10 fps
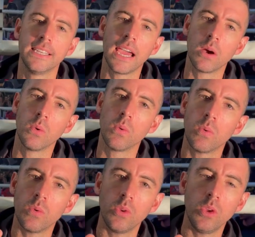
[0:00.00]
Now
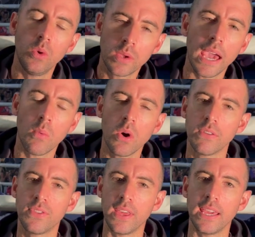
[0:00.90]
you get one
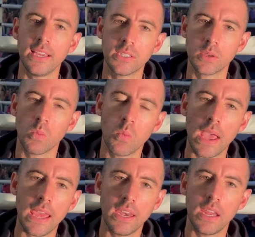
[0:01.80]
of these
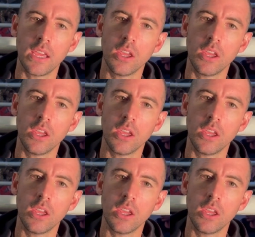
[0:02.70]
when